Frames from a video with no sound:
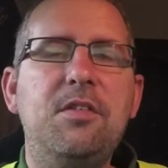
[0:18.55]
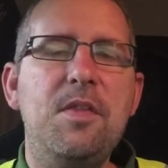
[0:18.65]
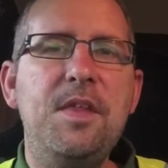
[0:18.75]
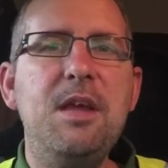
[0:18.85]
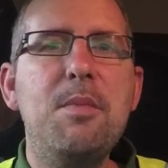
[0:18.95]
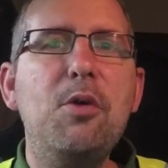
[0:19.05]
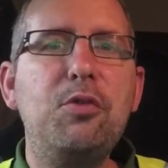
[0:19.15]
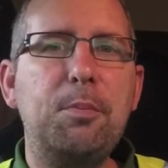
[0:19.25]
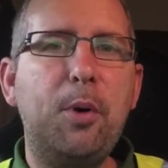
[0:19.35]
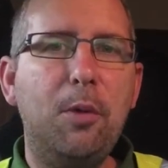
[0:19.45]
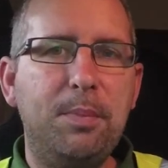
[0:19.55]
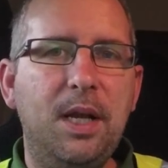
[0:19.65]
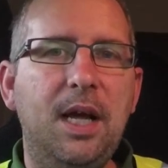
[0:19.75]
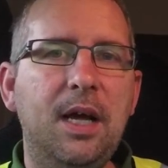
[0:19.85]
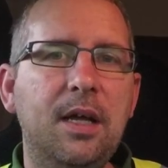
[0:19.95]
the most
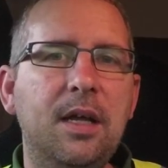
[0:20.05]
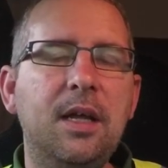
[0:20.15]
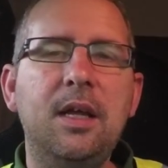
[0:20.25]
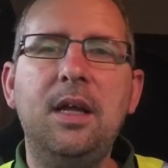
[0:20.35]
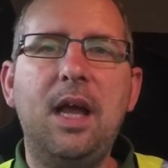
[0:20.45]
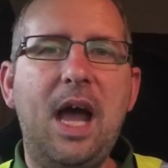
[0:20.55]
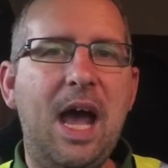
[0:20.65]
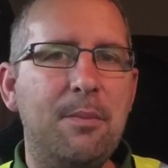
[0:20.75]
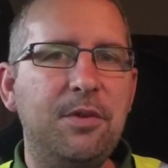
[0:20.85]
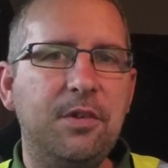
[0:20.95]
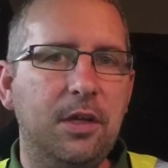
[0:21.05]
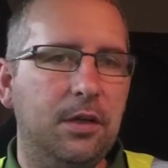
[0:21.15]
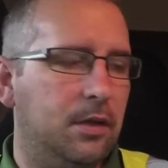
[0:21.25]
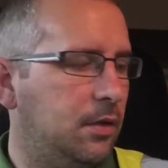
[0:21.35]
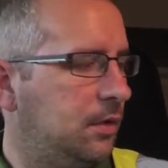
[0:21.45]
popular
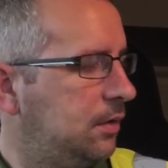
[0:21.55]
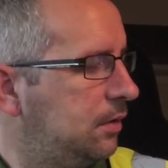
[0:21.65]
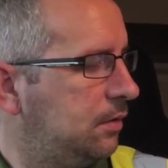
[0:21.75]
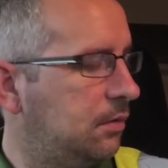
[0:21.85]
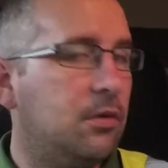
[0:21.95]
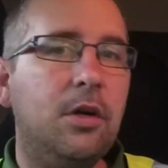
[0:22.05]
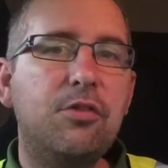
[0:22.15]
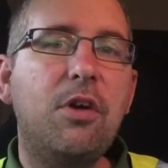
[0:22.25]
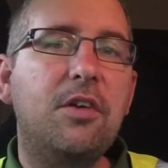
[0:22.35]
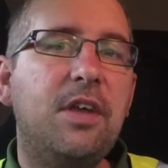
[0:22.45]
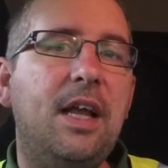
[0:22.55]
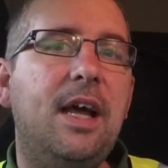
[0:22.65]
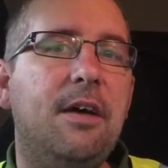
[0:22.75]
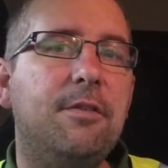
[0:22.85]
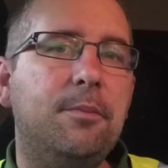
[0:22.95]
Amazon truck Sat
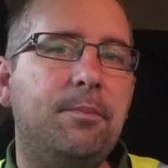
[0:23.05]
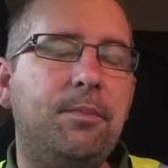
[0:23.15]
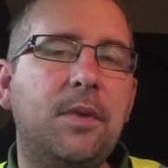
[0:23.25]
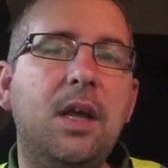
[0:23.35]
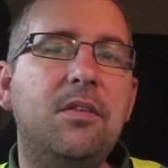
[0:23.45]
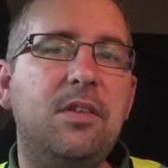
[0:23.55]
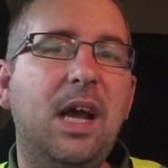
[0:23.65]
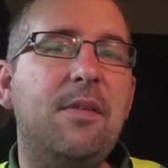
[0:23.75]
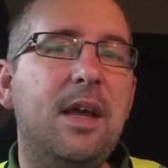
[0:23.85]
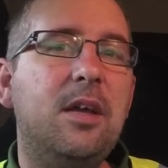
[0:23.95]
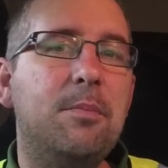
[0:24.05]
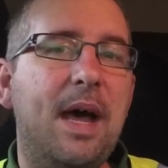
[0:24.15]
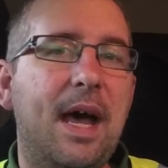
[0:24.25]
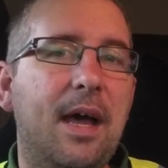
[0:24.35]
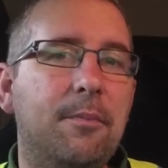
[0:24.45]
Nav. See how they
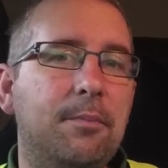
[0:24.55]
compare.